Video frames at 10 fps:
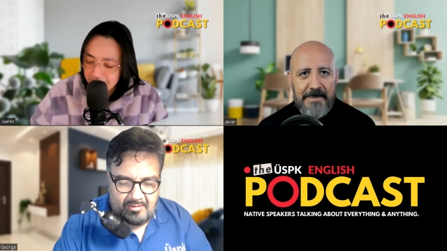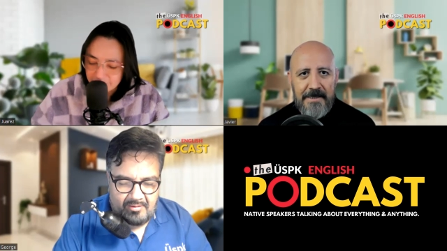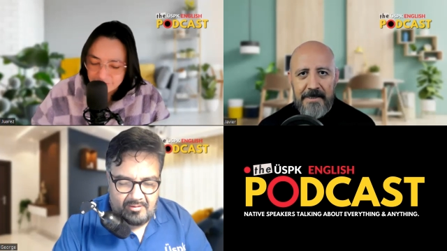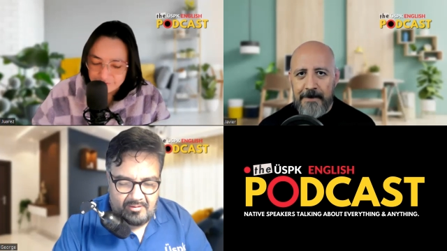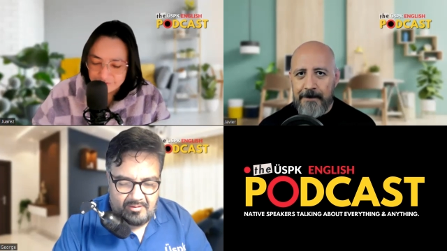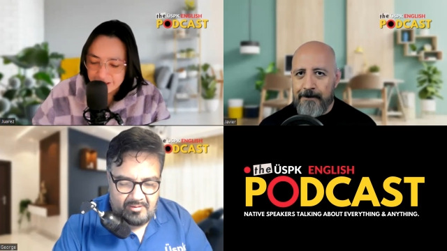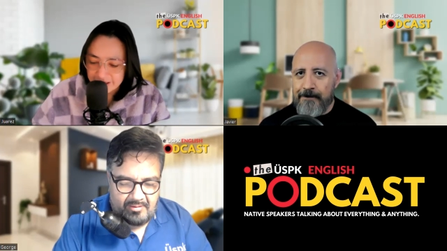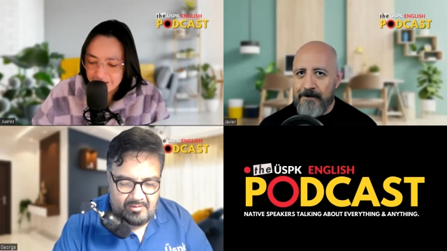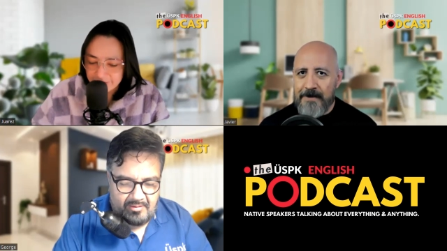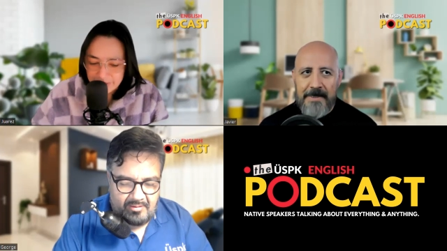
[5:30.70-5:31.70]
Speaker 1: how to fly
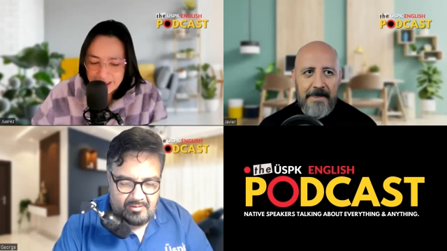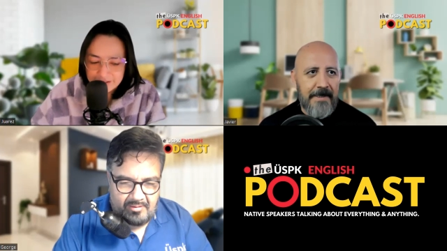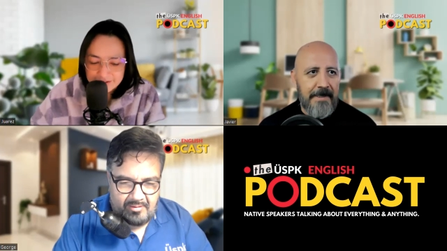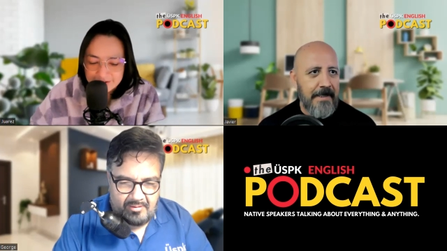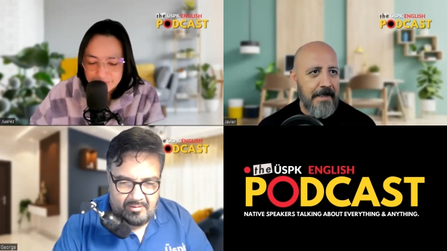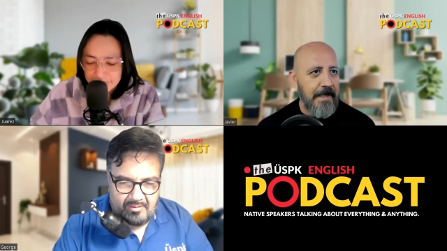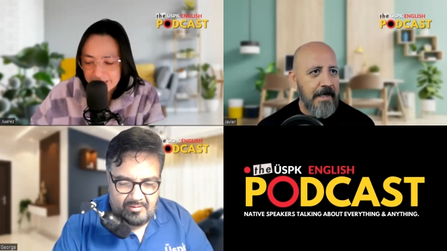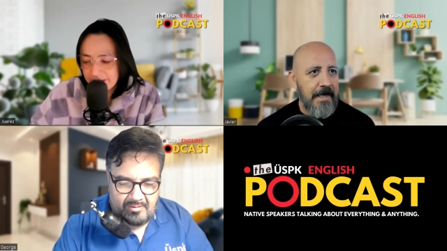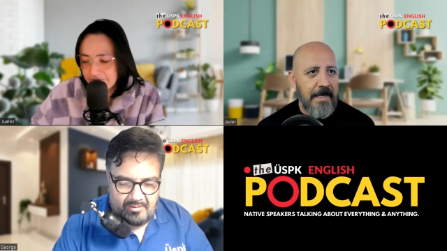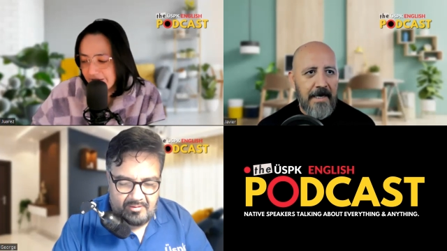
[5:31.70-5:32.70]
a pilot a
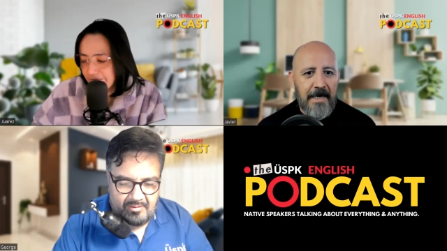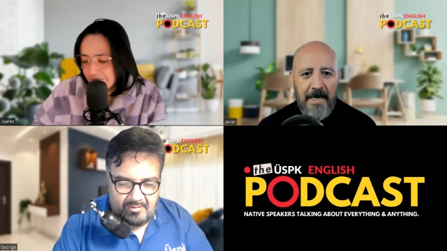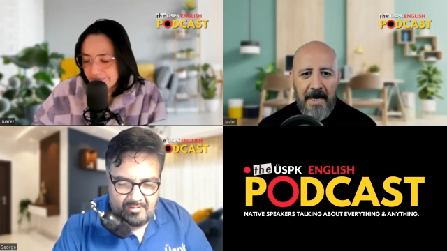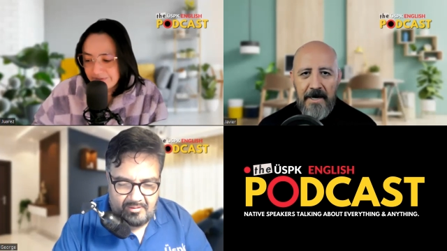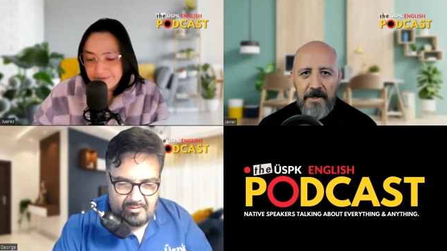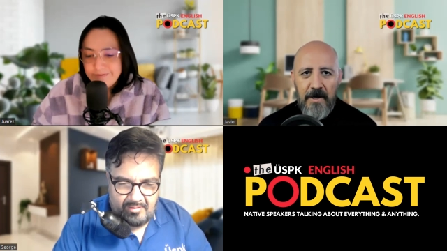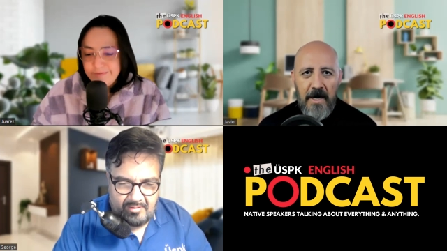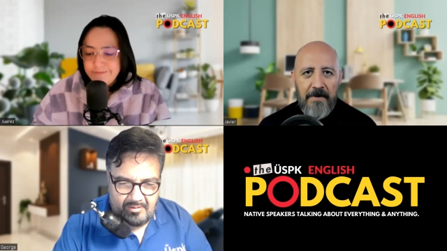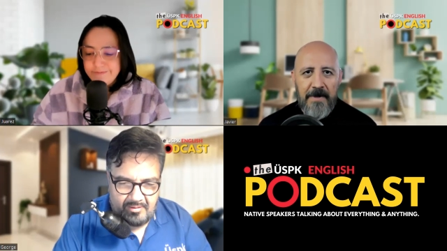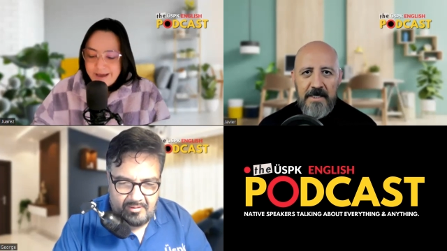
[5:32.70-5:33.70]
plane, right? But I don't know
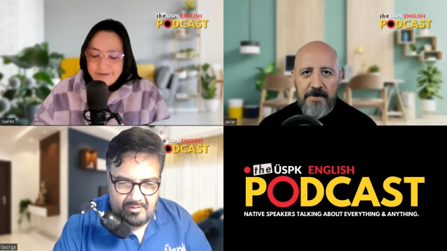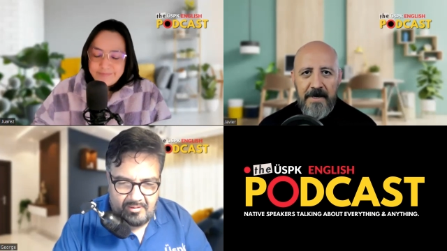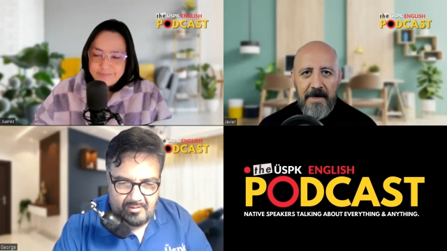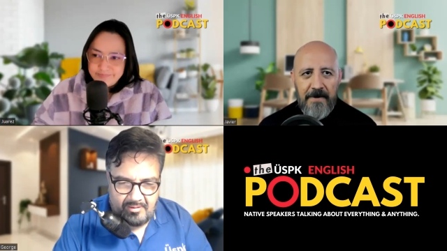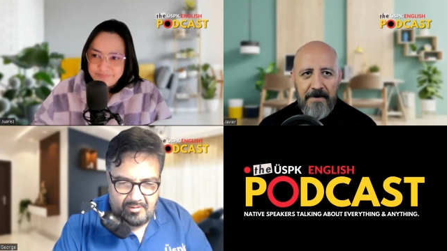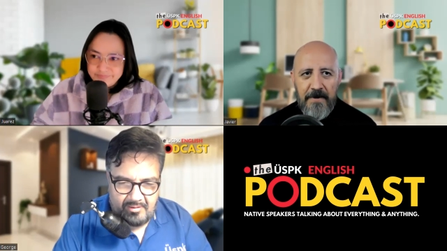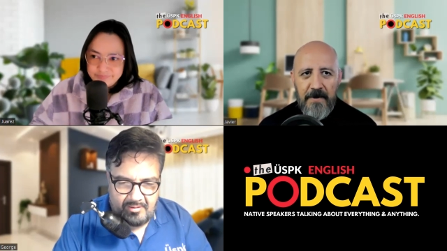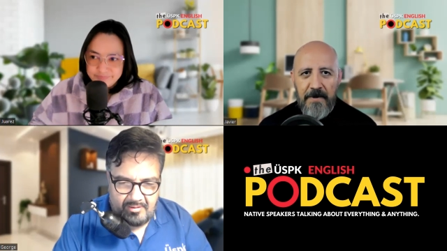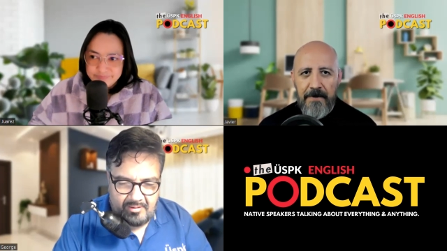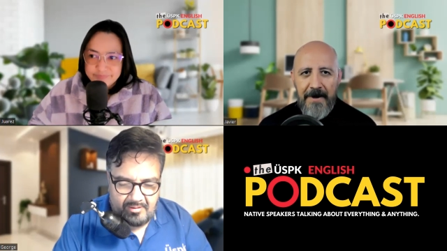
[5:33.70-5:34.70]
how much, but I
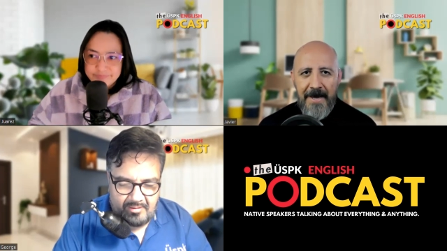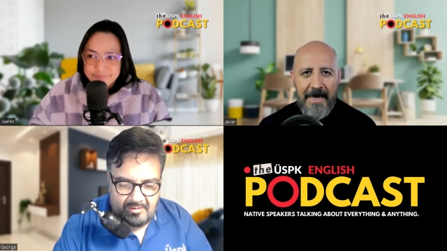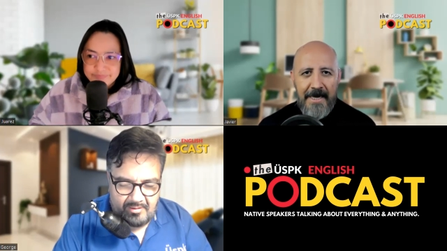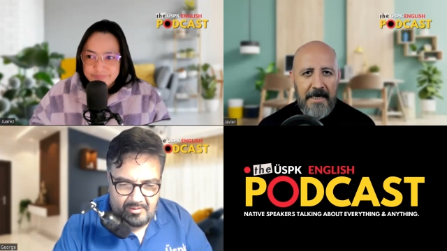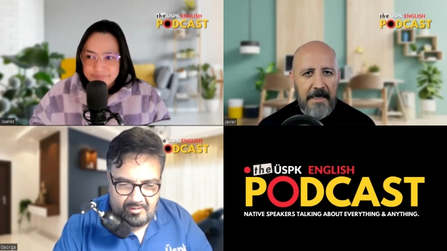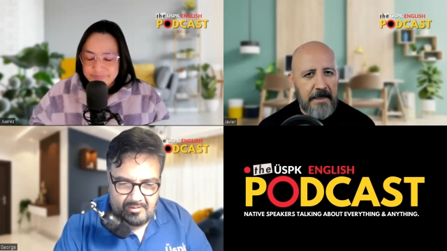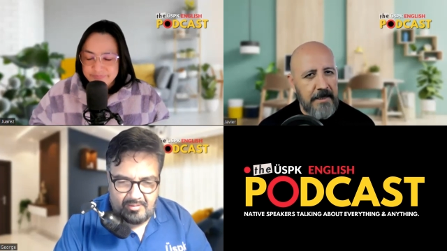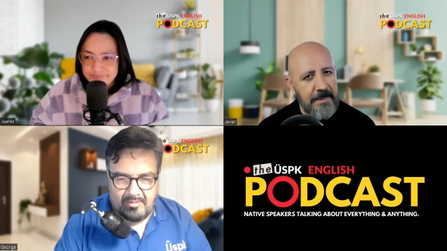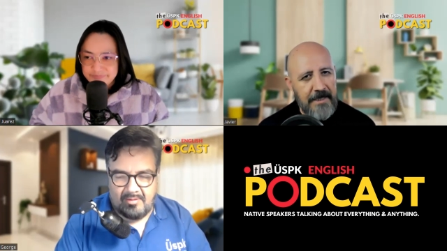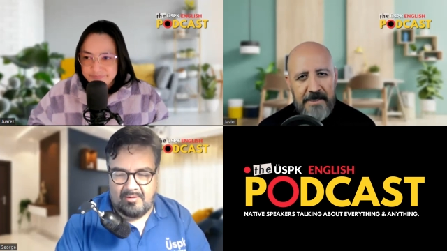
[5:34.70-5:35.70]
remember back,
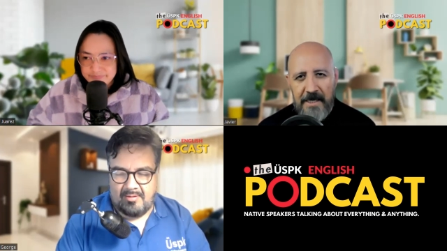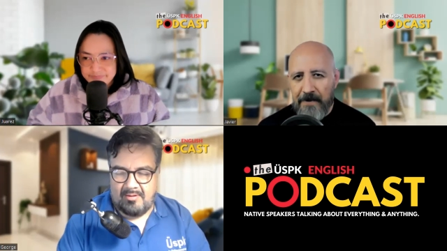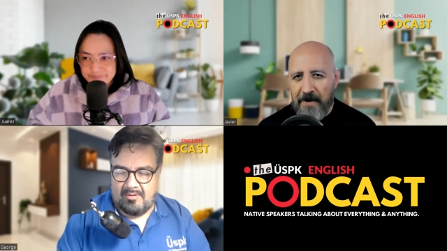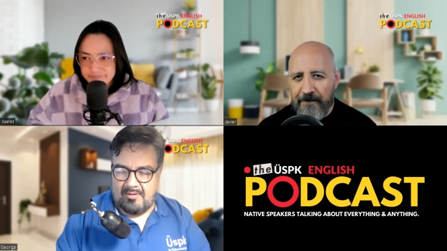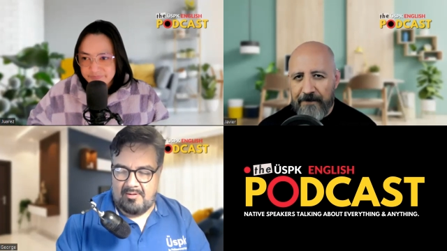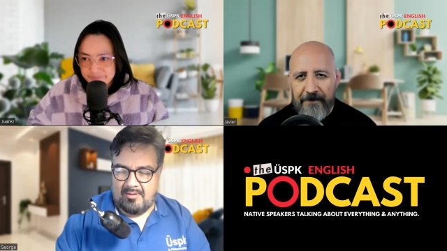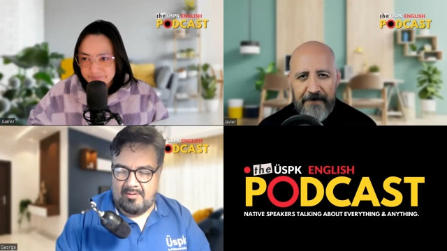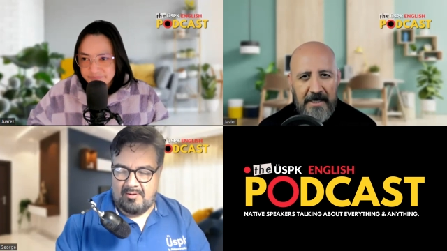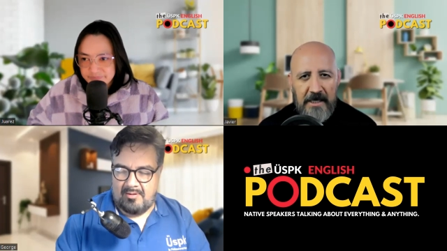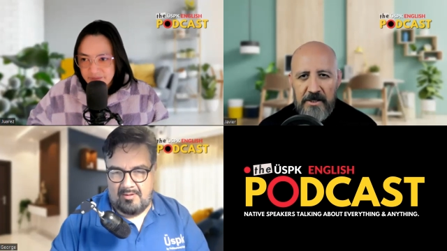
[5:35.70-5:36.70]
let's say about
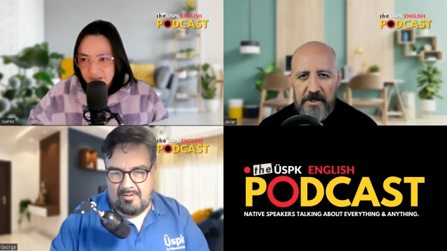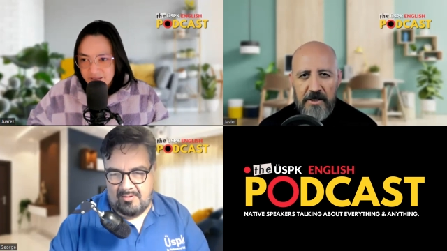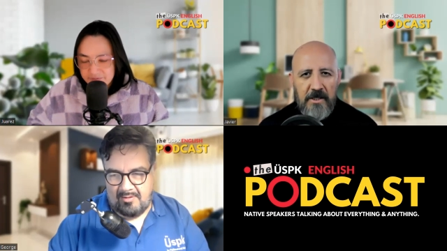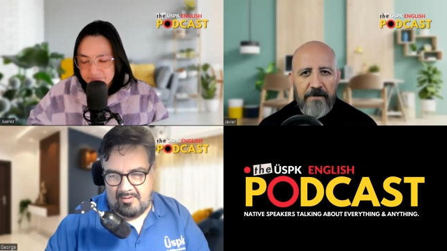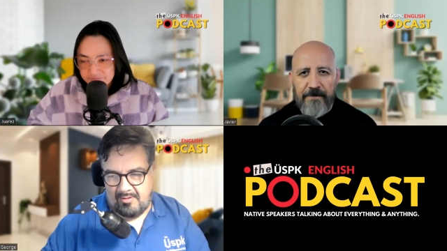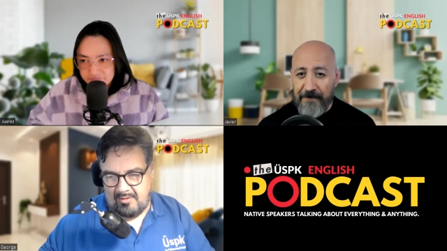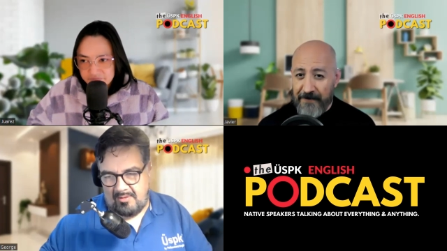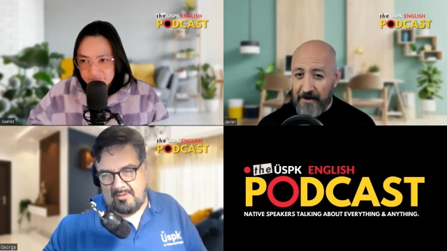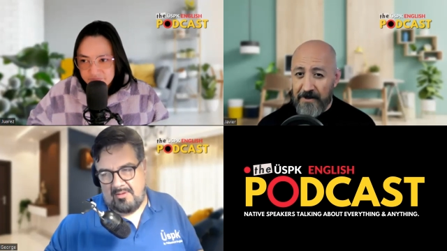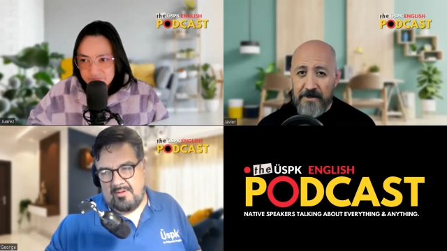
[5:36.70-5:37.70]
15 years
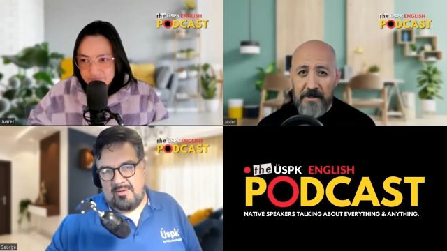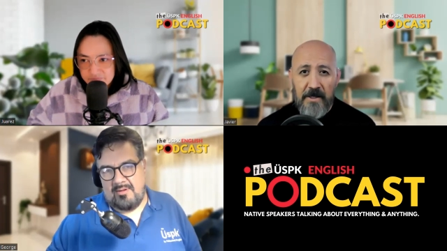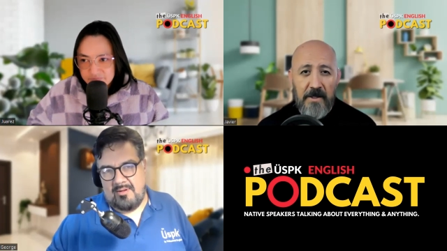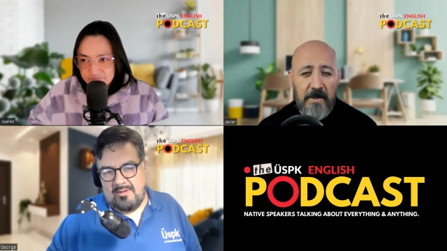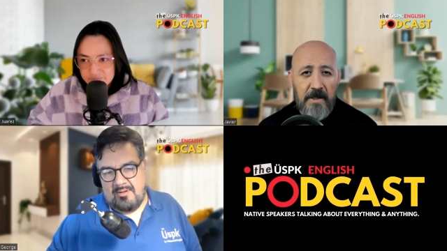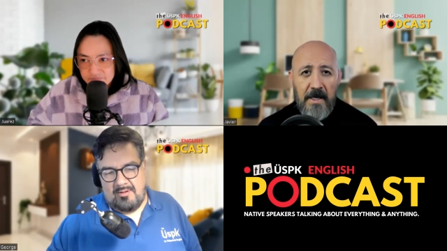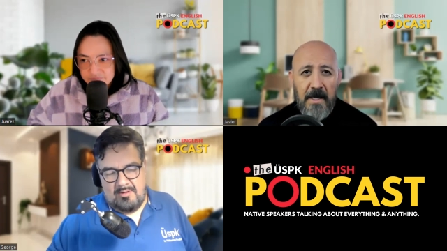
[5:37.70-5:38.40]
ago,